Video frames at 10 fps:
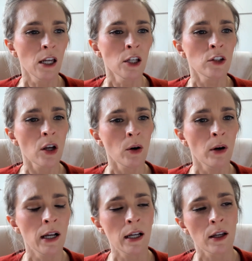So
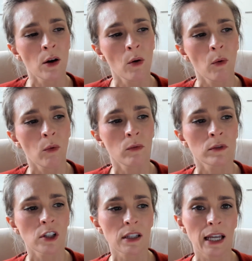
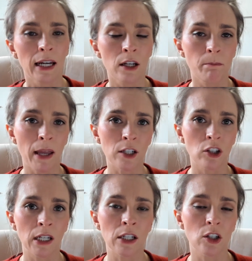just kind of
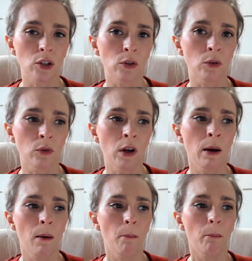mentioning too,
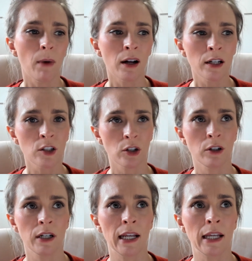
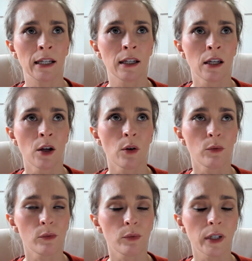monitoring
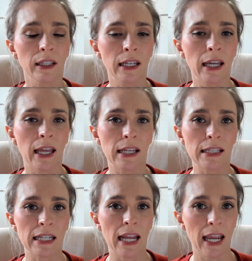really is
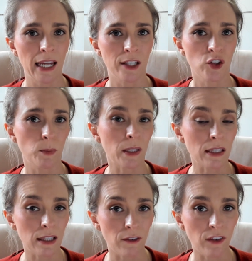an age
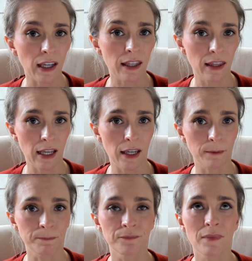specific
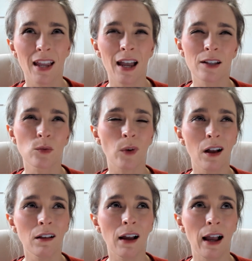thing, as
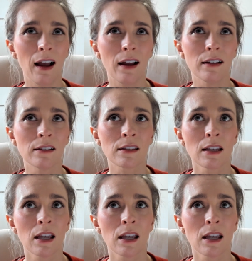well as